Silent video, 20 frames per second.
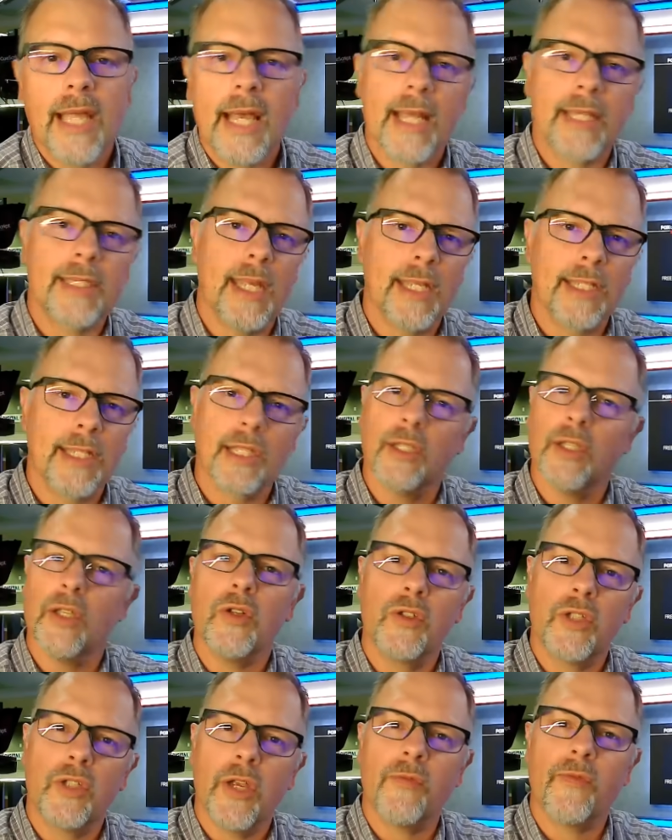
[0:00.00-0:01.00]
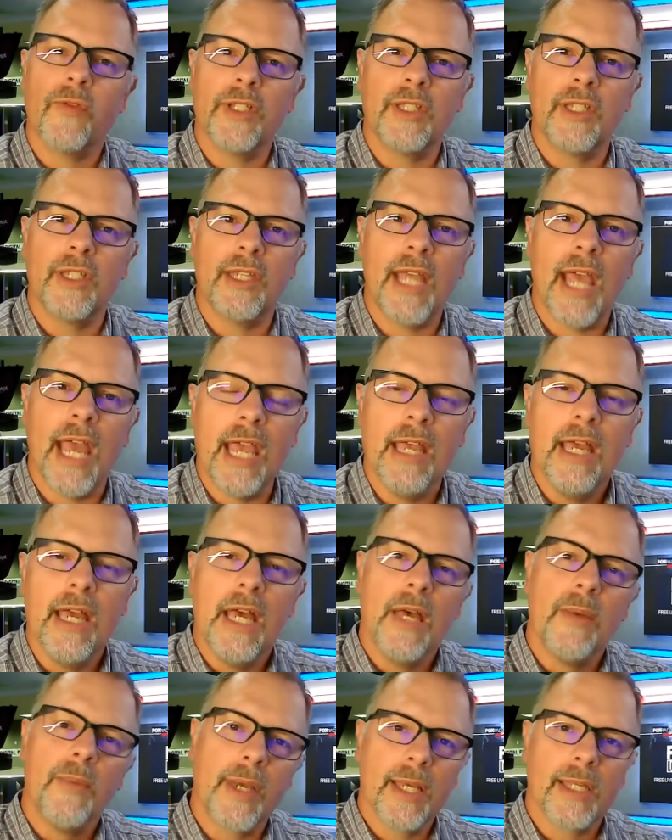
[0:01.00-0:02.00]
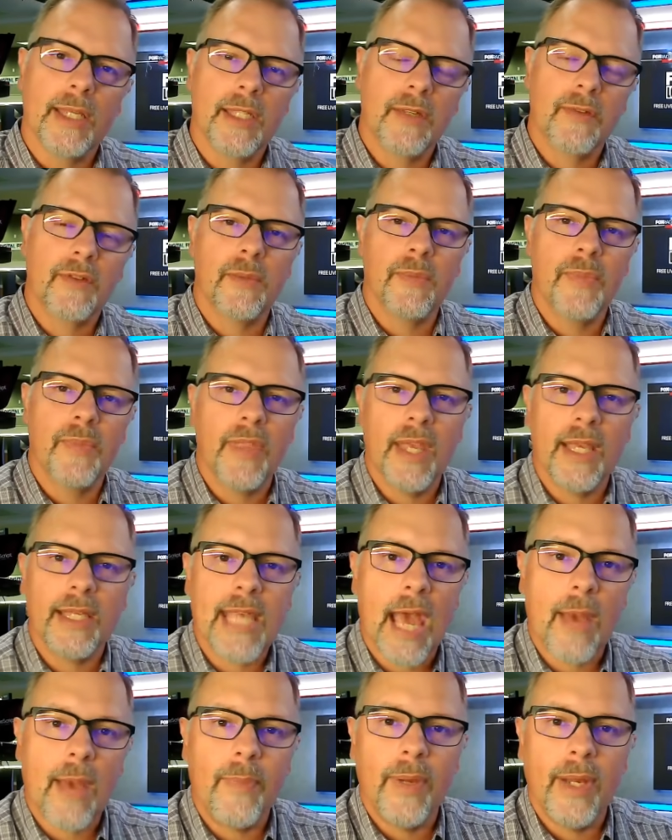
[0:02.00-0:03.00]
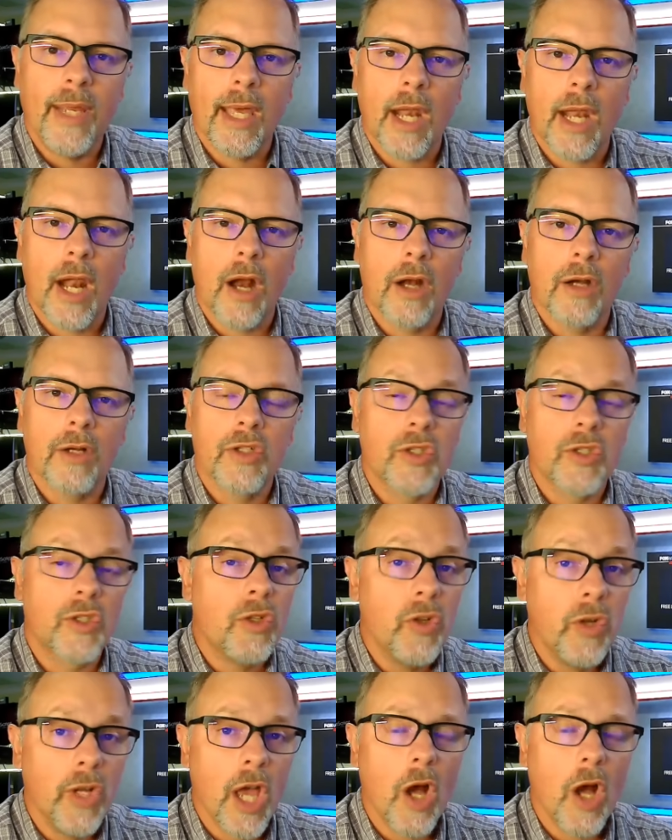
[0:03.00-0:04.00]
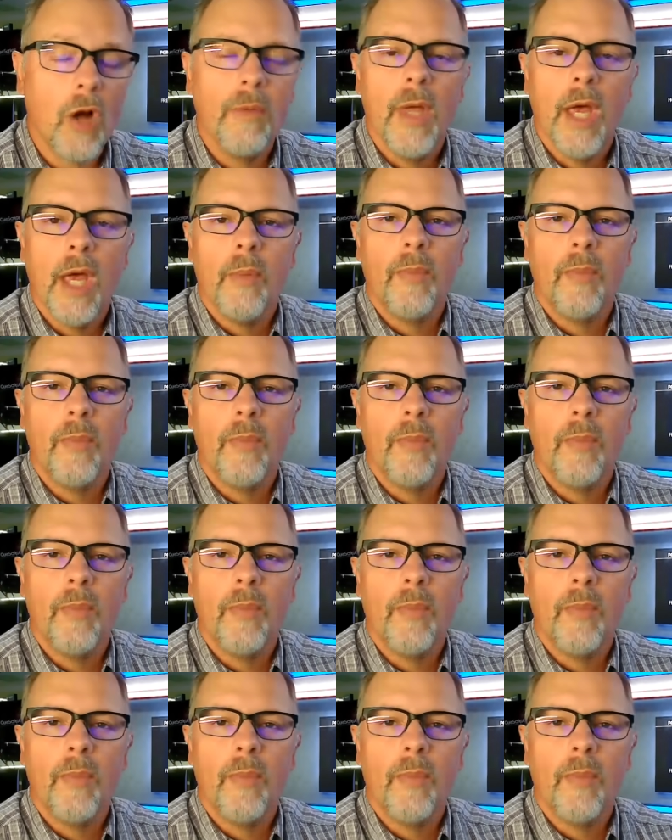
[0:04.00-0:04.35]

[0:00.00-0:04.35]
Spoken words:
Like I said, it's a little different today because of some things happening in our studio,